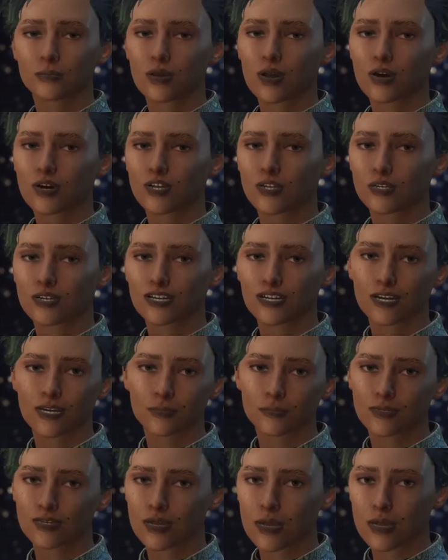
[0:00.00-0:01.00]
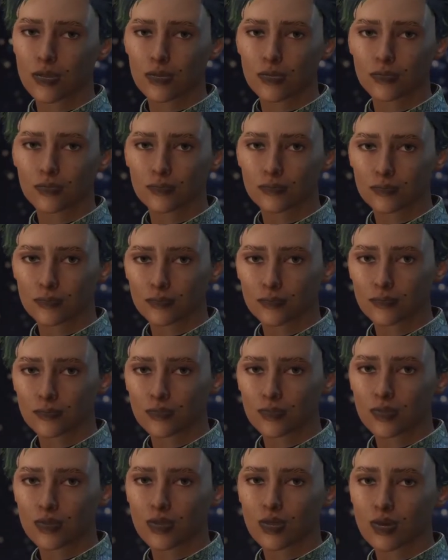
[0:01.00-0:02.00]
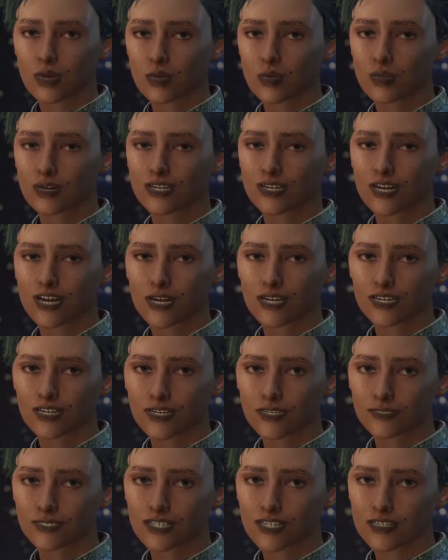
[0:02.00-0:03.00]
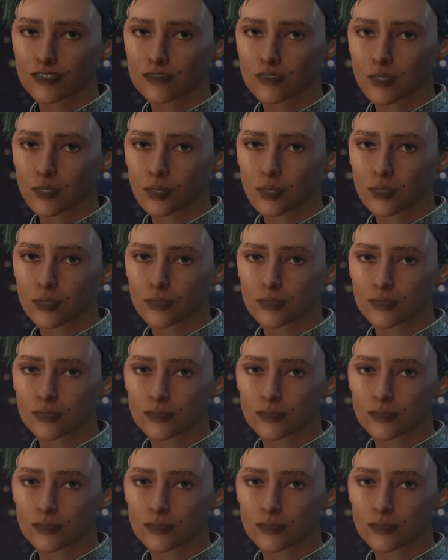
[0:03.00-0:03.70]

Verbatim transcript: game or even during the D L C, right? You did not focus on persuade.